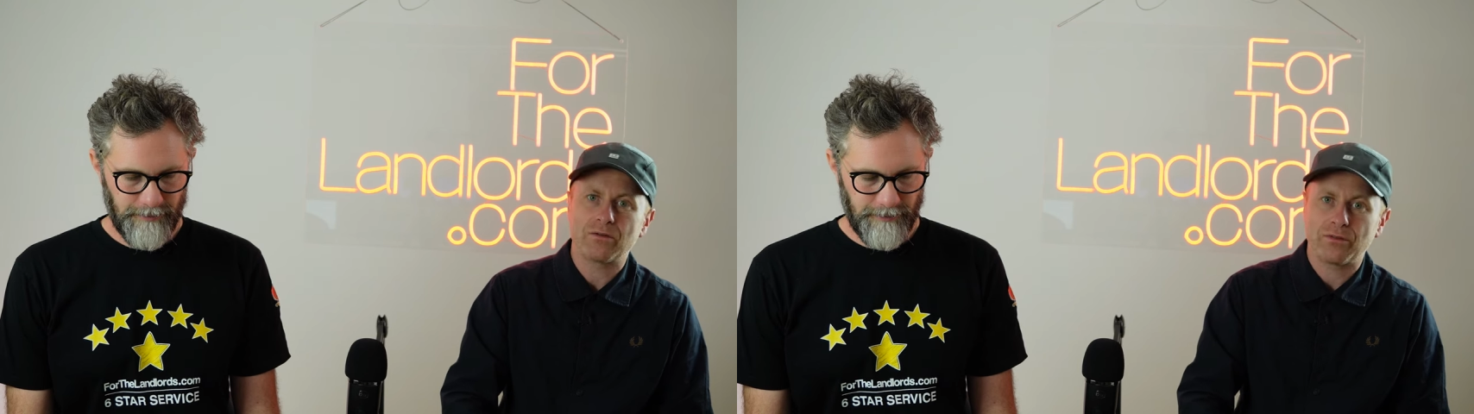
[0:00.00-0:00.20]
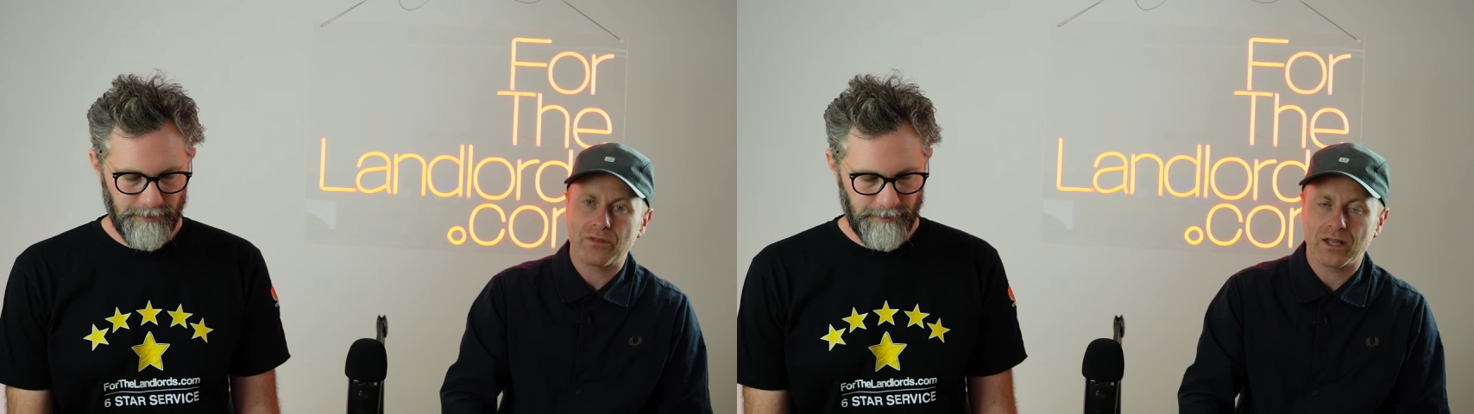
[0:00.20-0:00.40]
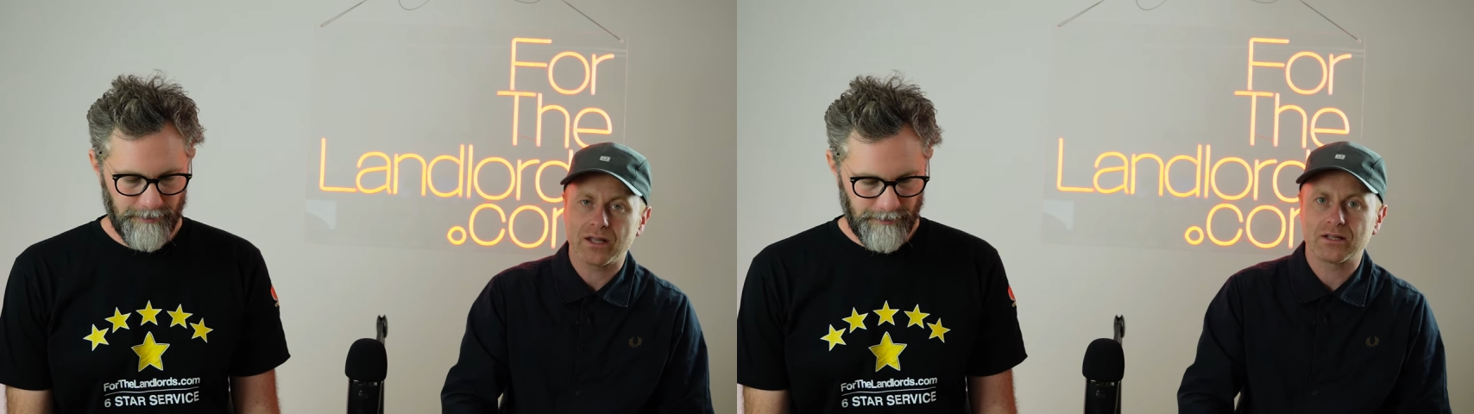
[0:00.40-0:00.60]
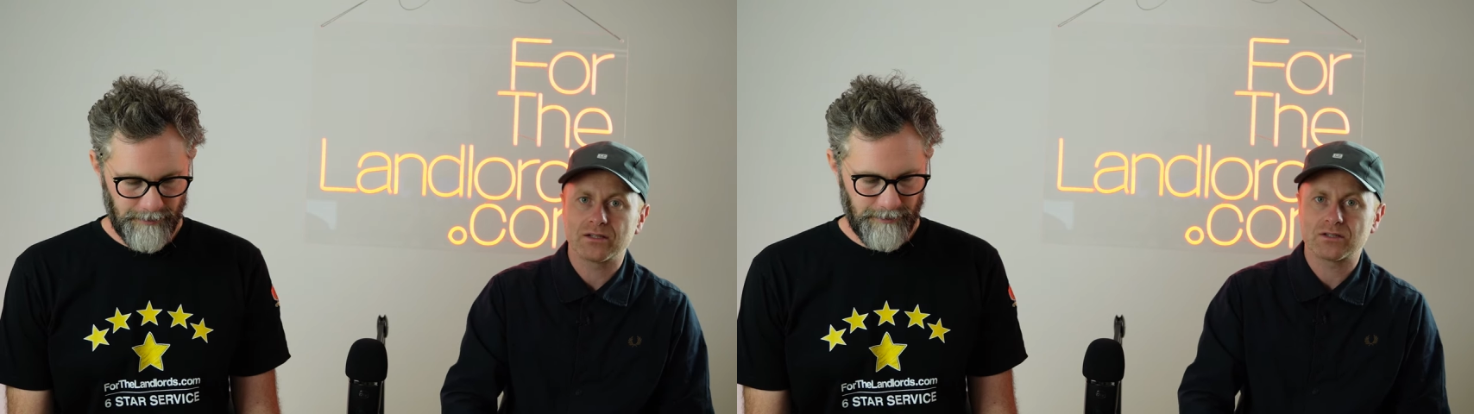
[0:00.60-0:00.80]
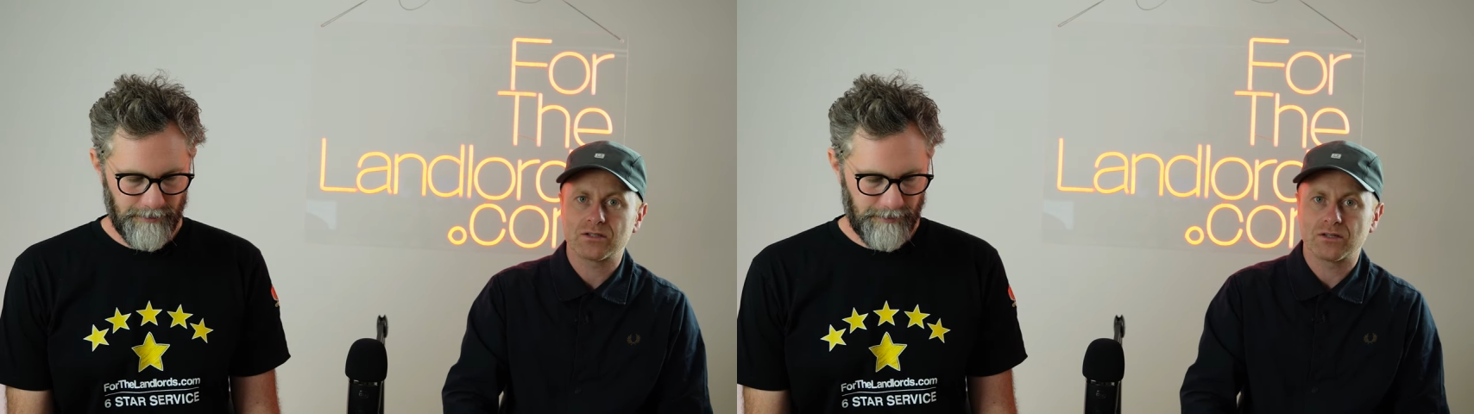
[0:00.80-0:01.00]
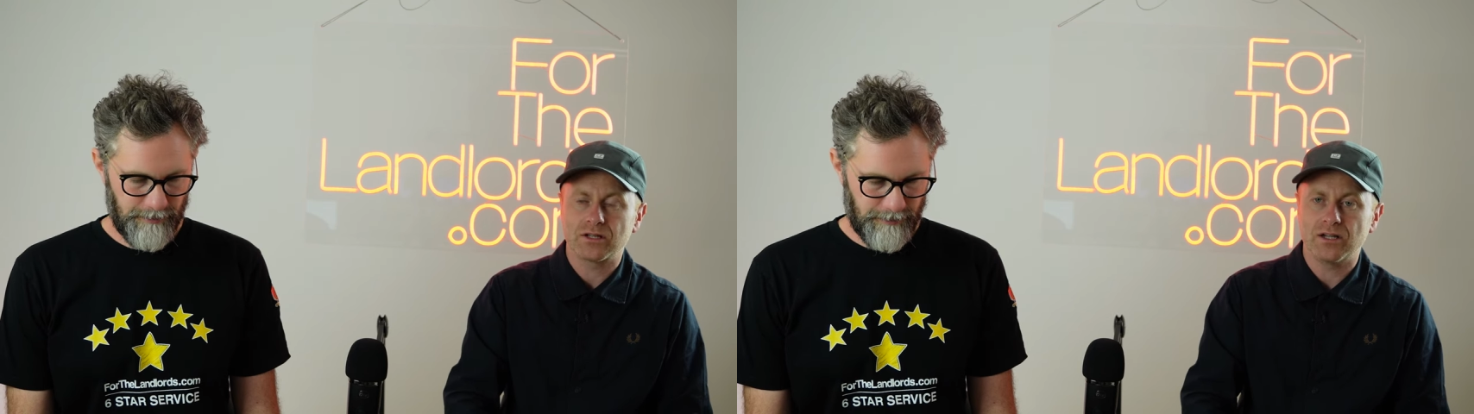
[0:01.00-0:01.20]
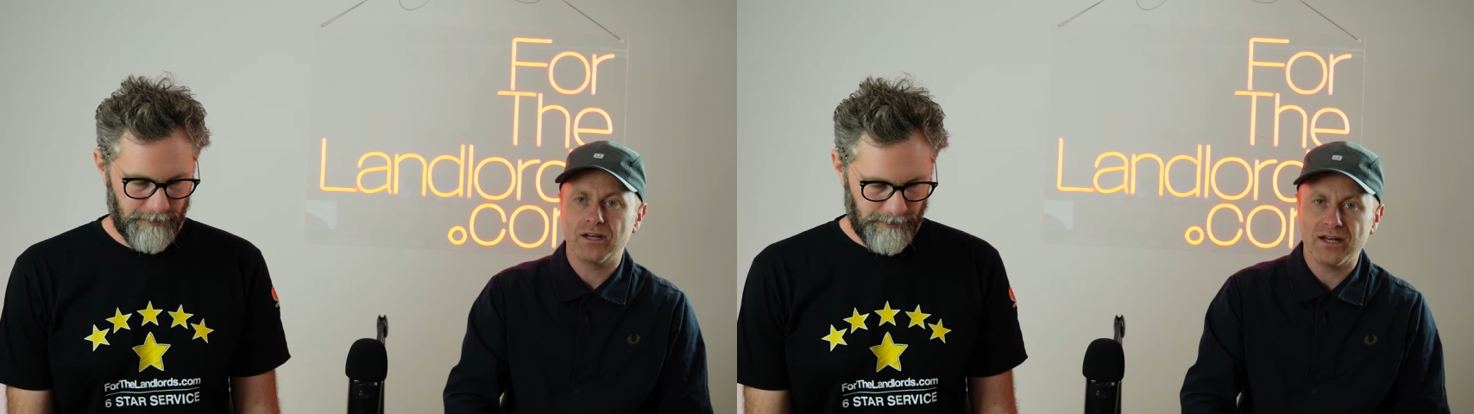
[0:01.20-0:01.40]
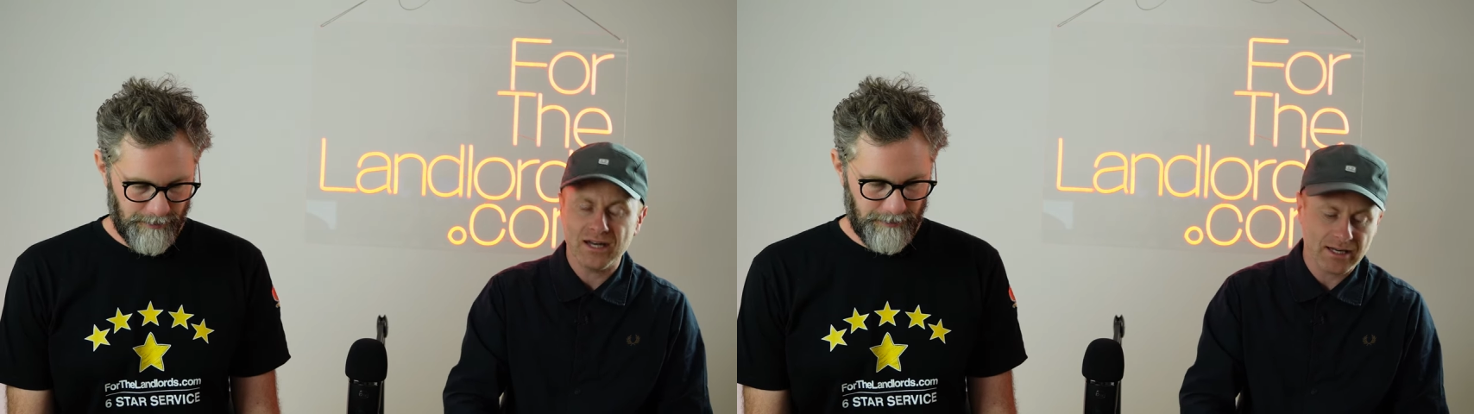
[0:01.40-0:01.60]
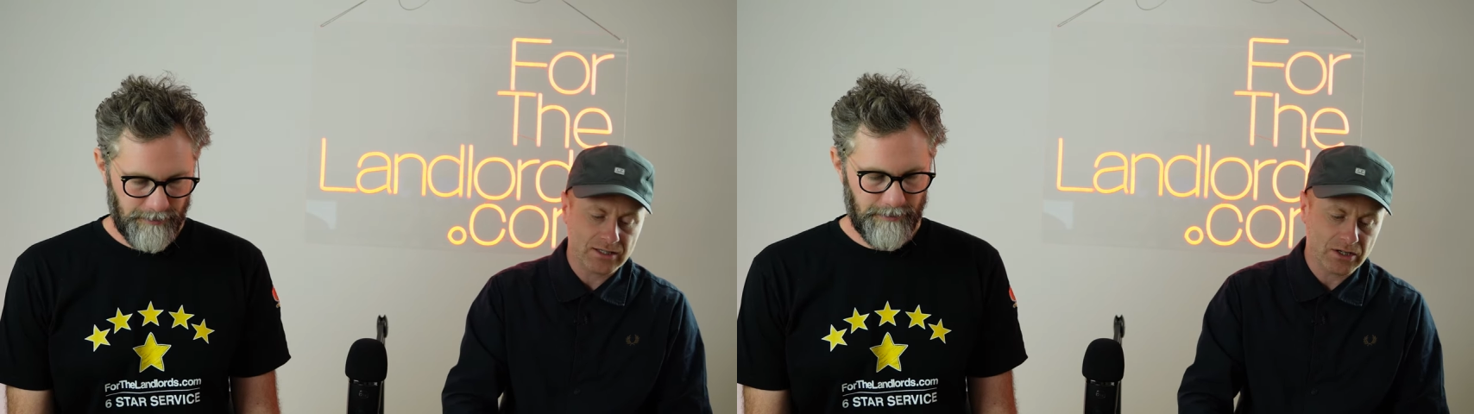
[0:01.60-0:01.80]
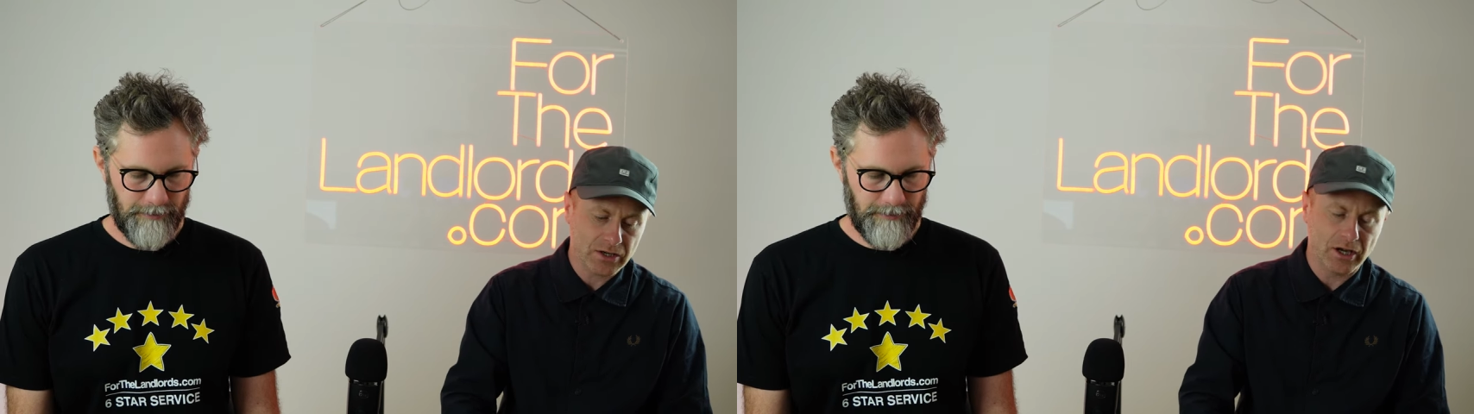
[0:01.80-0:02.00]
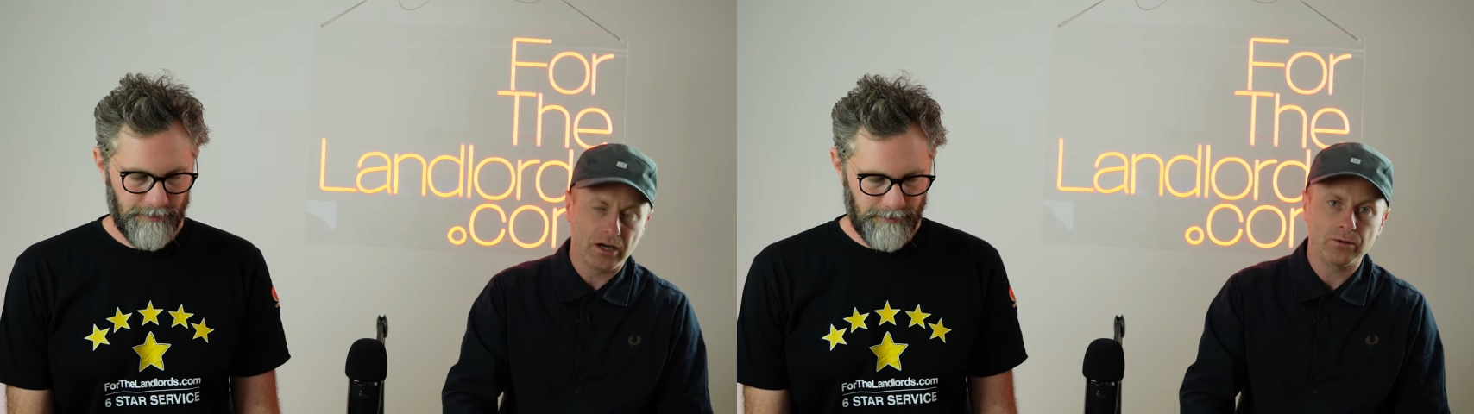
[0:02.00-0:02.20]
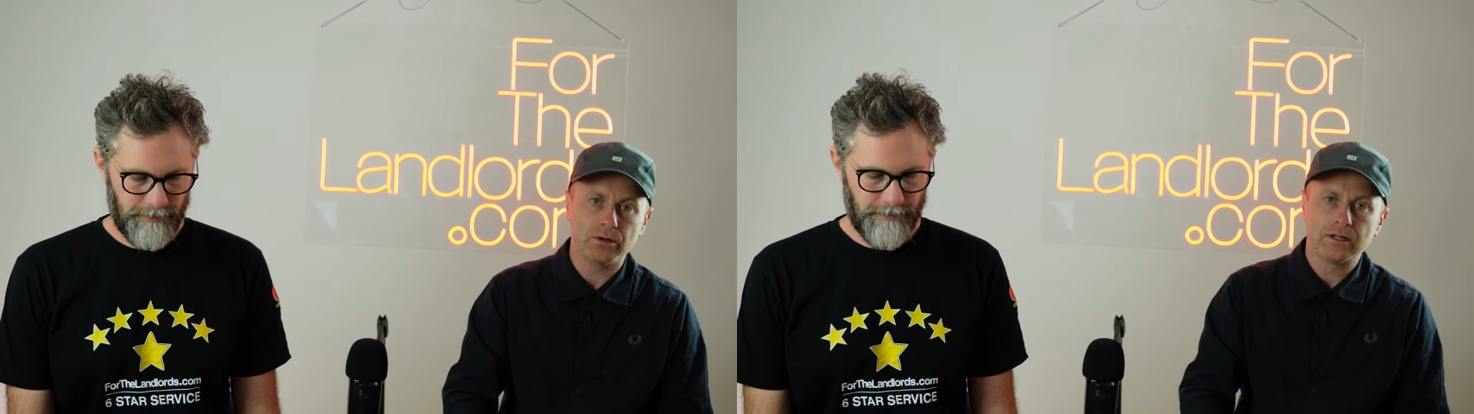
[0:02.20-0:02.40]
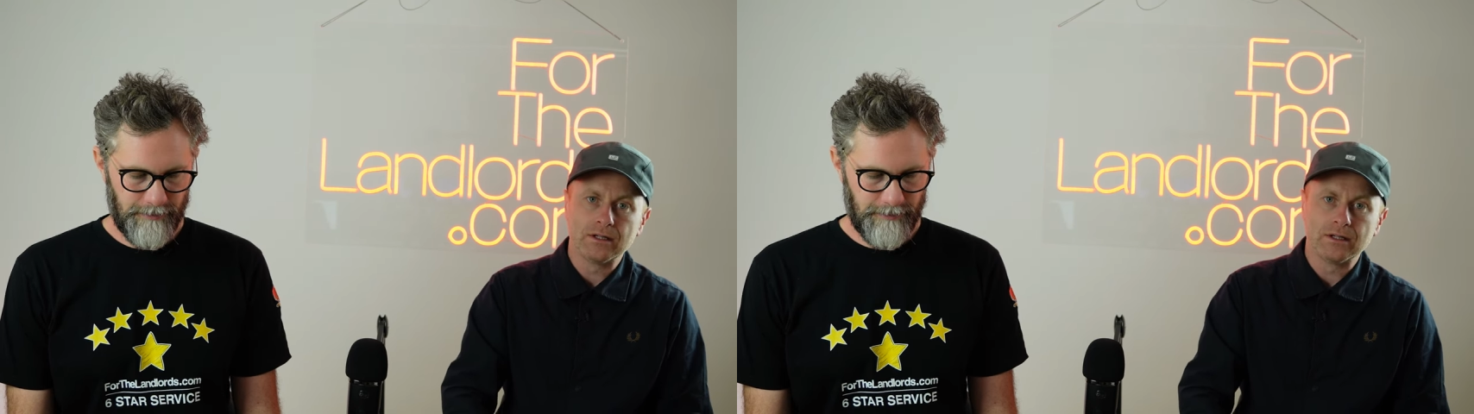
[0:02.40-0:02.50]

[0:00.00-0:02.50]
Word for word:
Speaker 1: things that you need to know